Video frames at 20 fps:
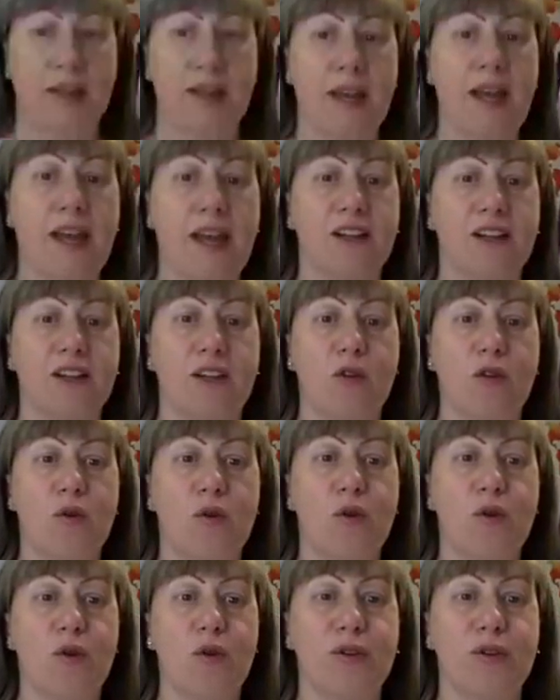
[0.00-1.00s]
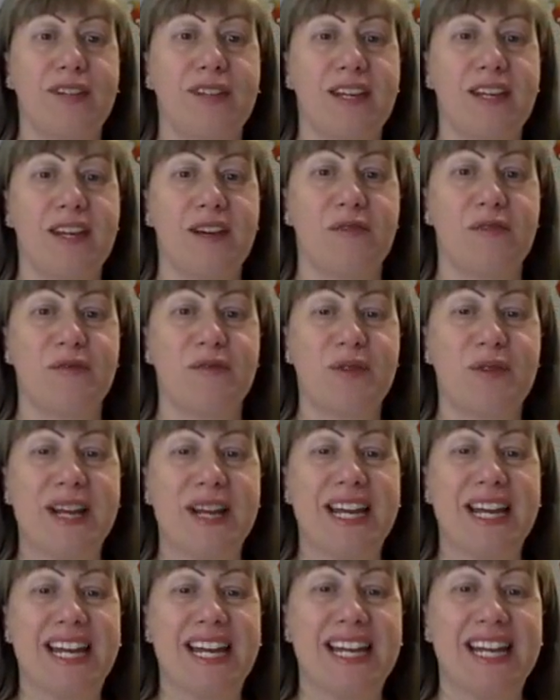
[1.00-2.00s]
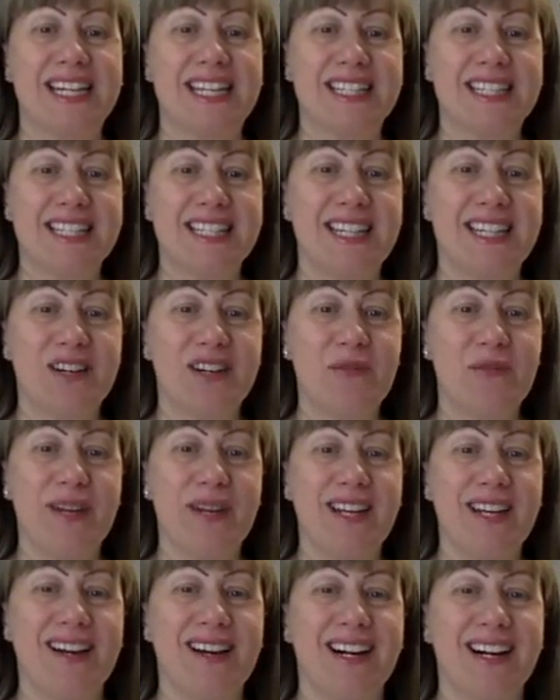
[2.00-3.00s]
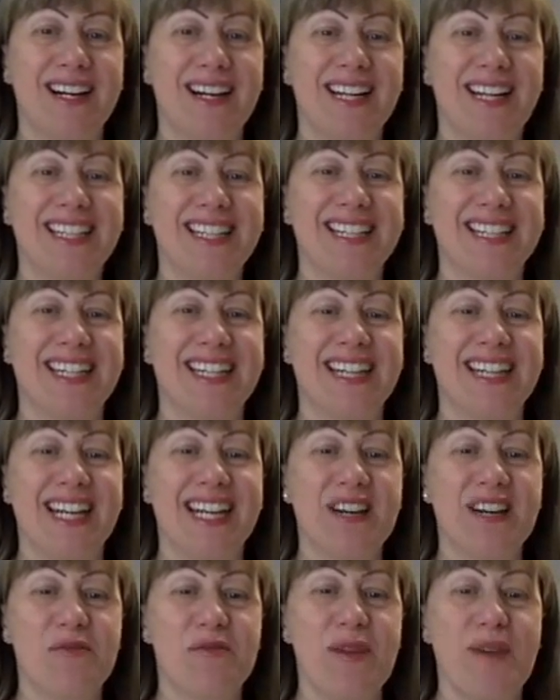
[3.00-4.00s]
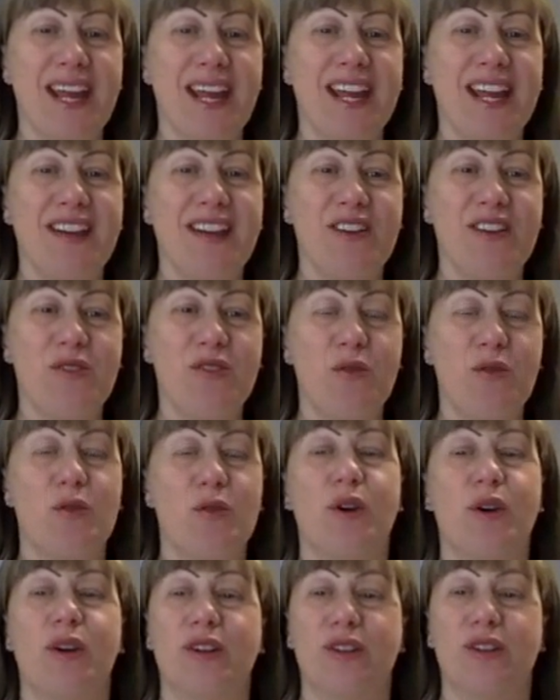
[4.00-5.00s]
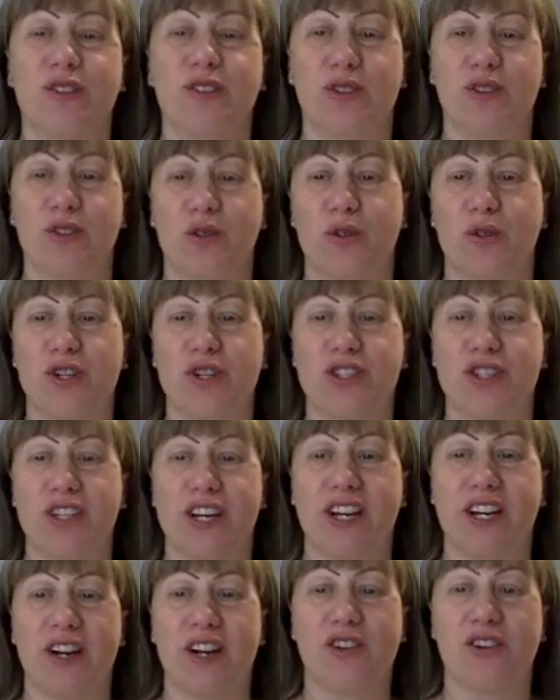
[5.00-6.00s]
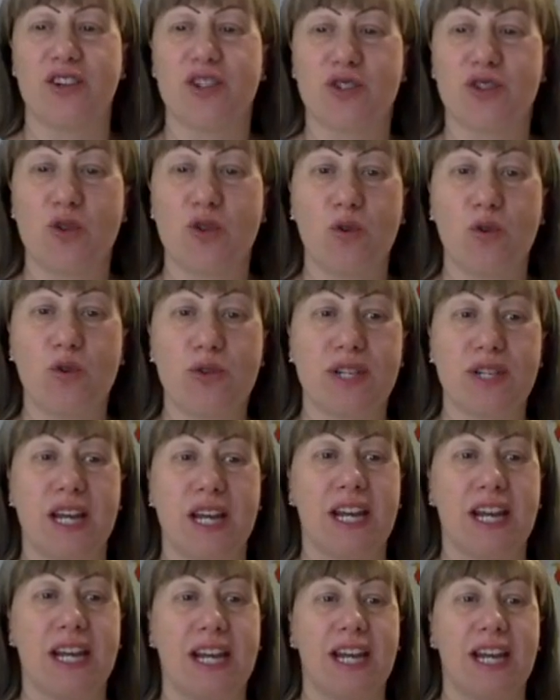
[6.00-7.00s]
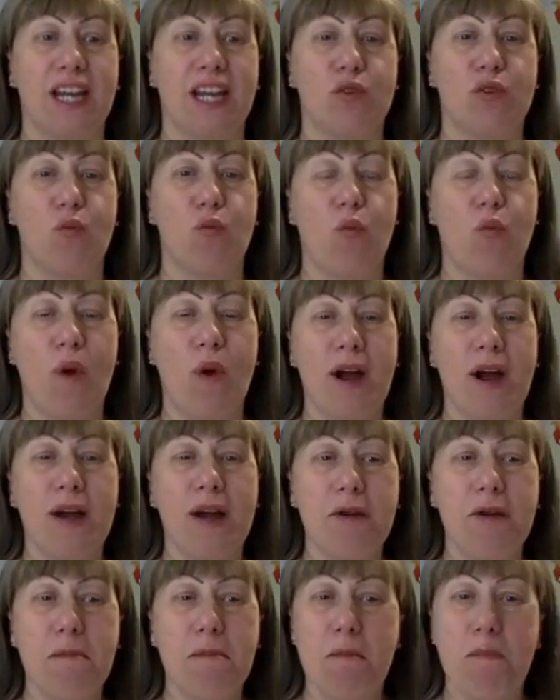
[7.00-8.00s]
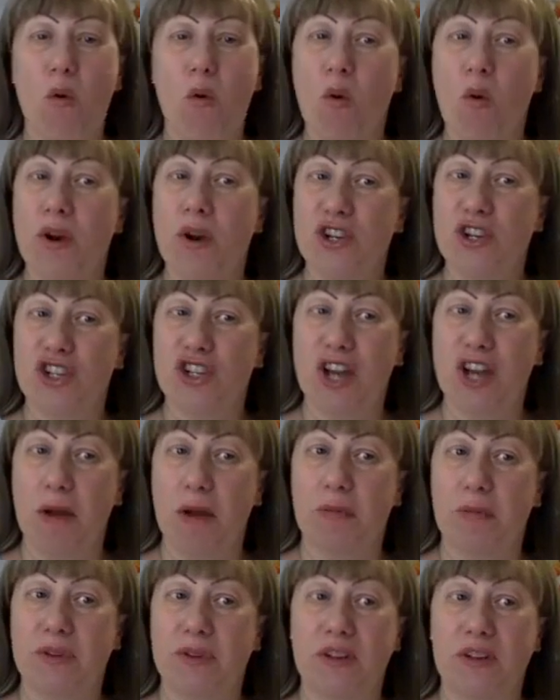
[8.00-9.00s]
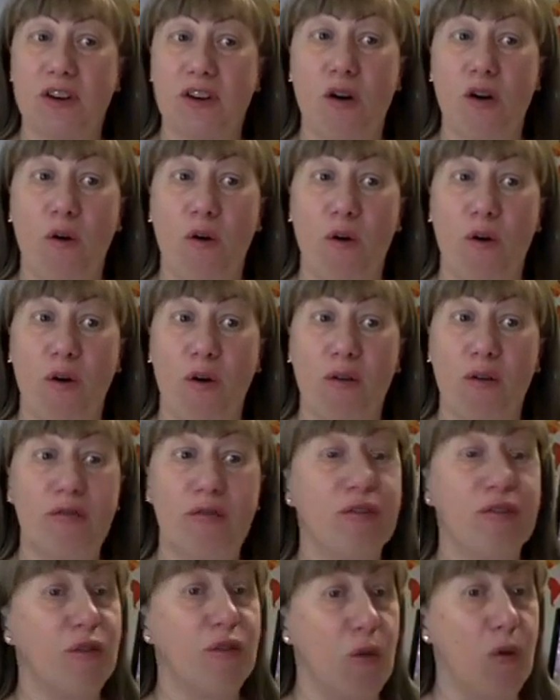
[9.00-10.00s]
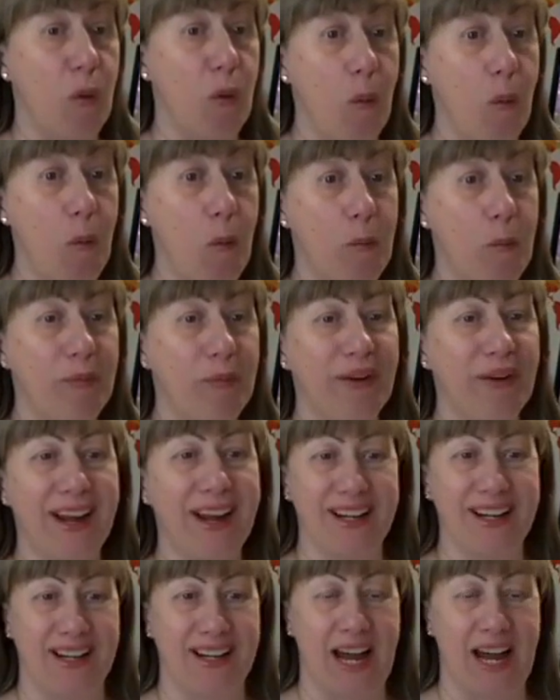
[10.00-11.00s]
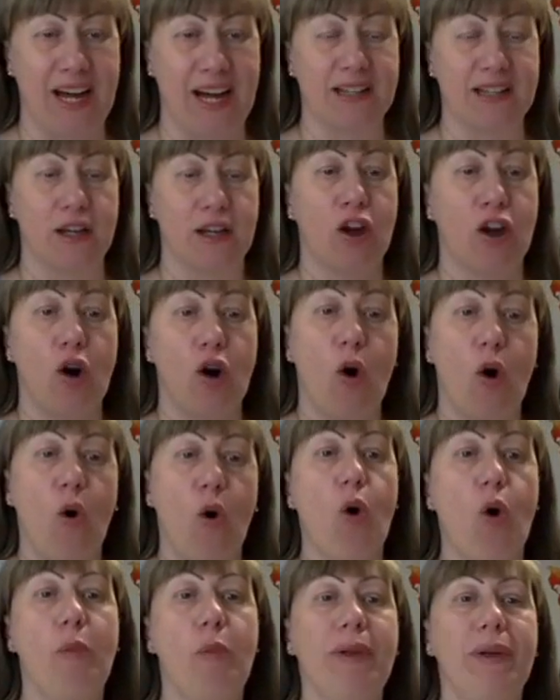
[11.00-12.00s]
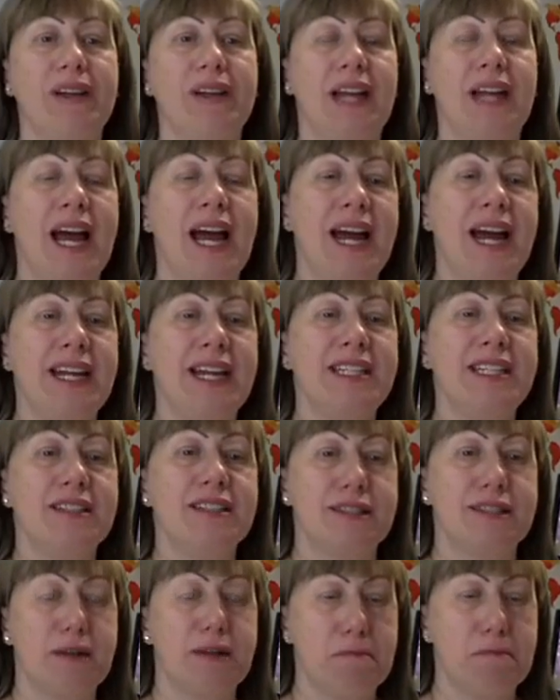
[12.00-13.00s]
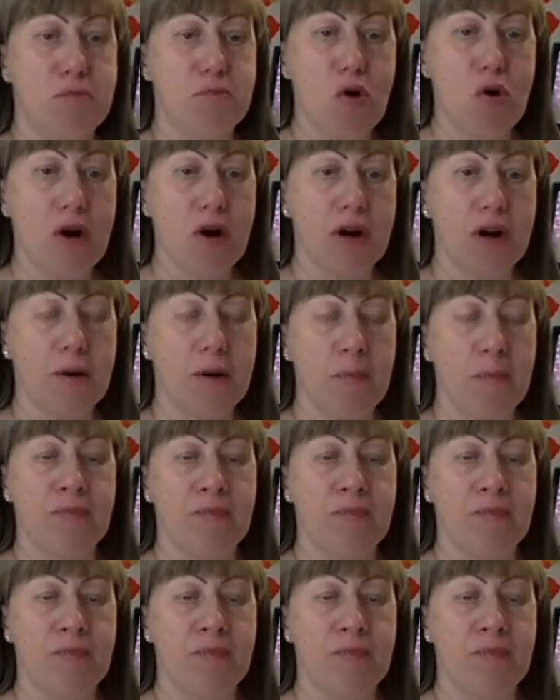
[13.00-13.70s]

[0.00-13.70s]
Hello, dear friends. Here we are at Kardec Radio, nourishing our souls in one more chapter of Hope and Light. Hope and Light is the book